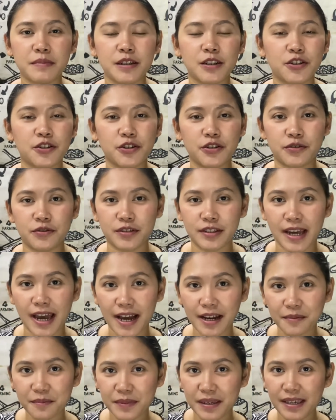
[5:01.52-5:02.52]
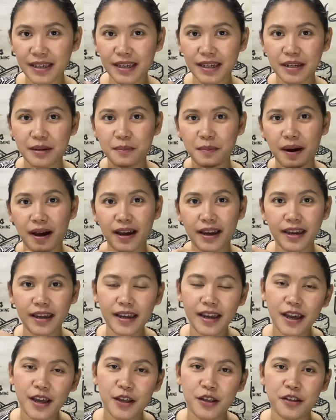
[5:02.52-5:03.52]
make sure to tag me in
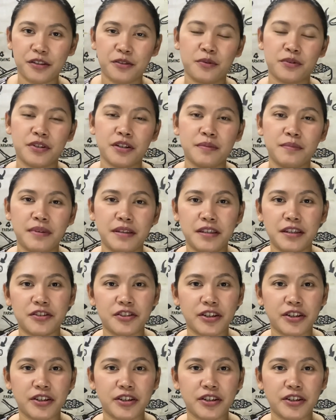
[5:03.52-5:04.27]
my social media